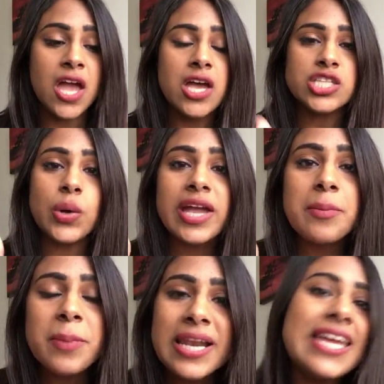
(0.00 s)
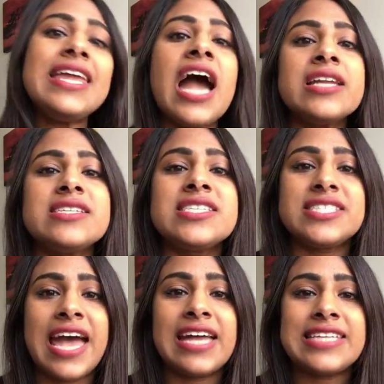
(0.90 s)
So I completely
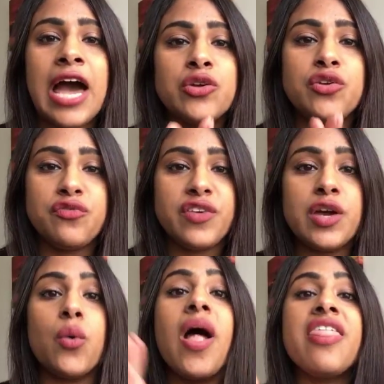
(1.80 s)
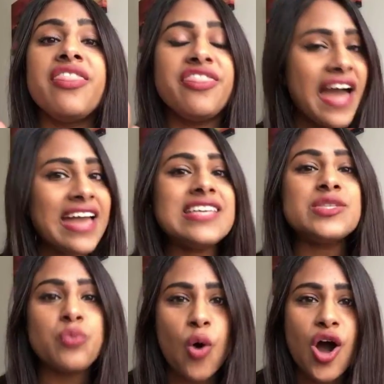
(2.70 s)
understand how you feel. That is
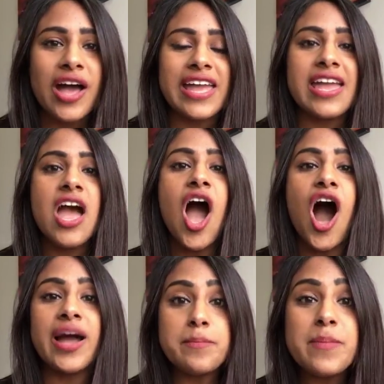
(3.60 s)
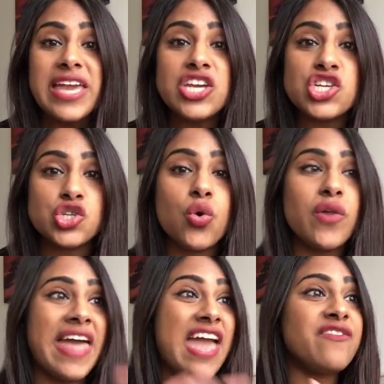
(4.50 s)
why I make sure
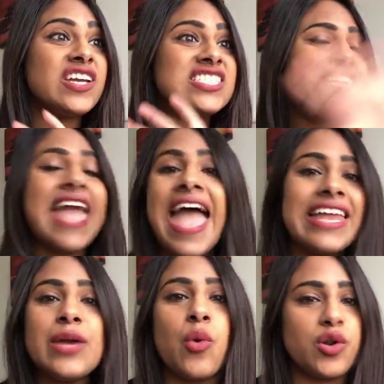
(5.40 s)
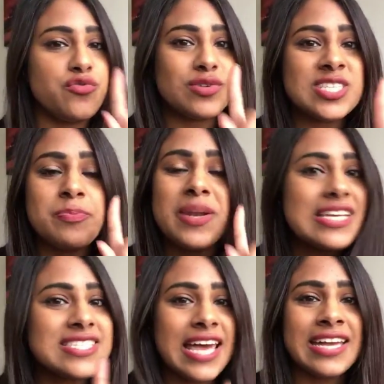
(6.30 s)
that if I see anyone for a split
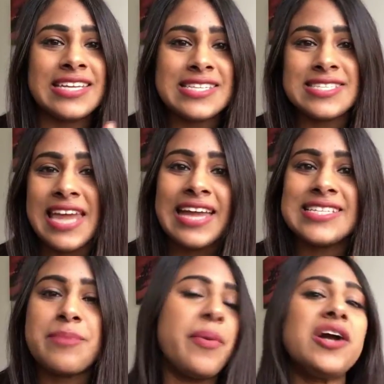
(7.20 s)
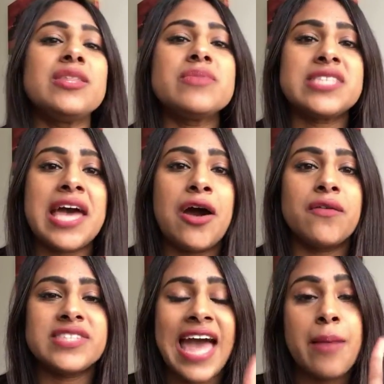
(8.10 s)
second standing by
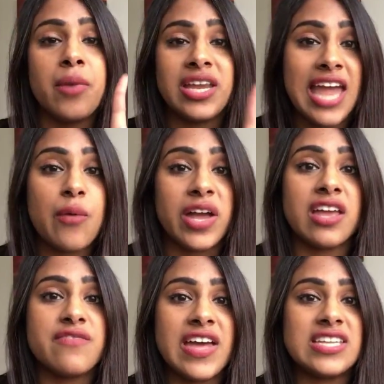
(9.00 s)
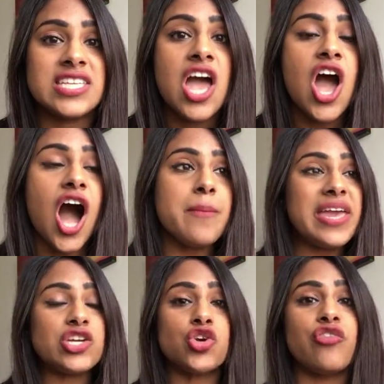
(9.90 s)
themselves at my networking events, I make
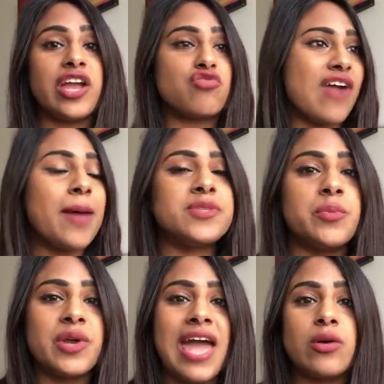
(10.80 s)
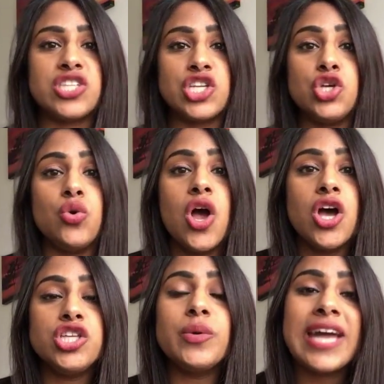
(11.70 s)
sure I grab someone else and
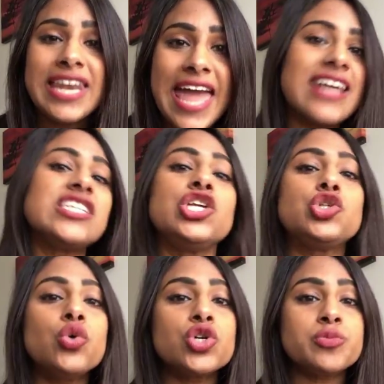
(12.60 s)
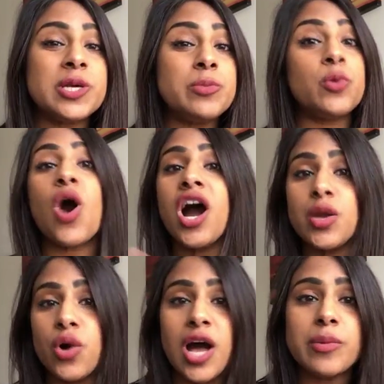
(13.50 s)
you connect and you talk to people. I
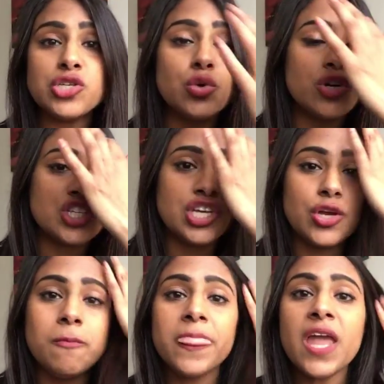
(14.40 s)
will come and talk to you.